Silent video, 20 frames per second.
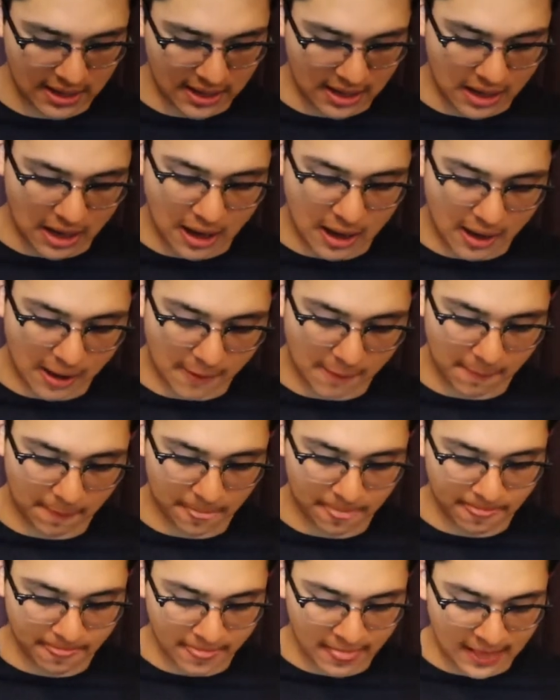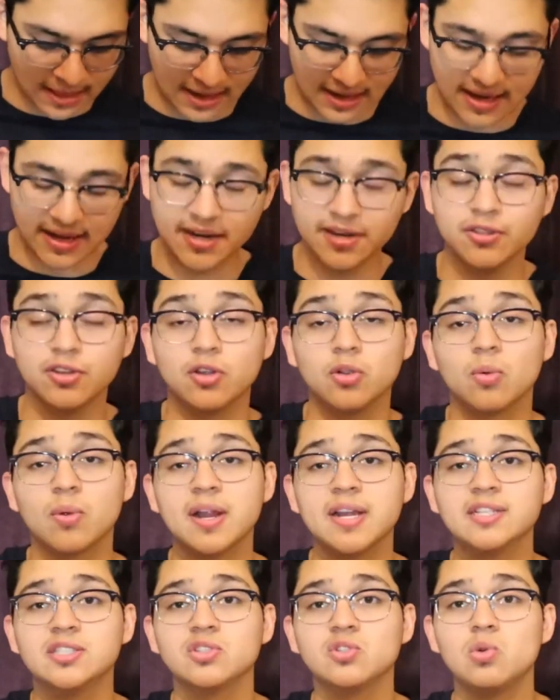Um, getting the
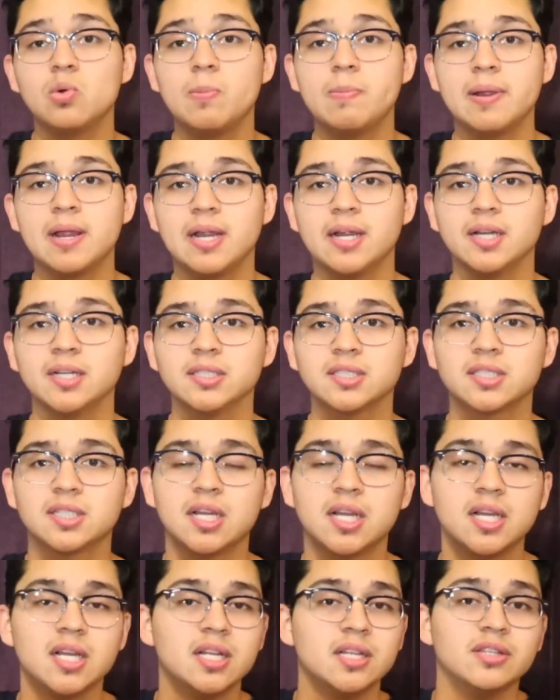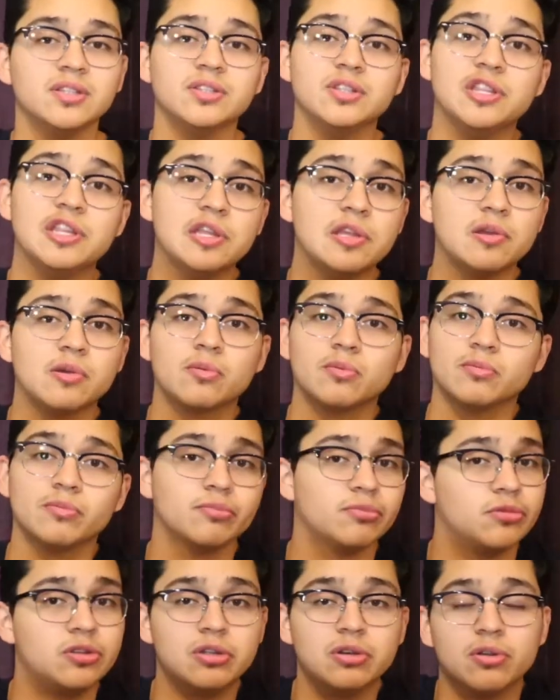grade school pairs, the,
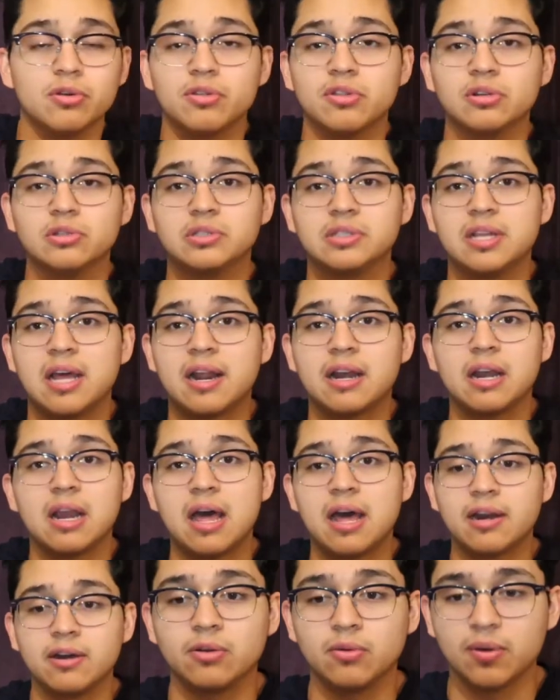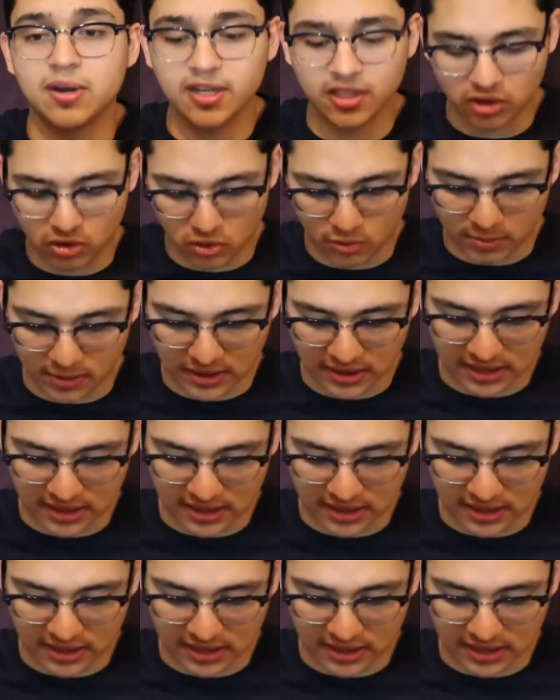you know, there's not a lot grade school pairs.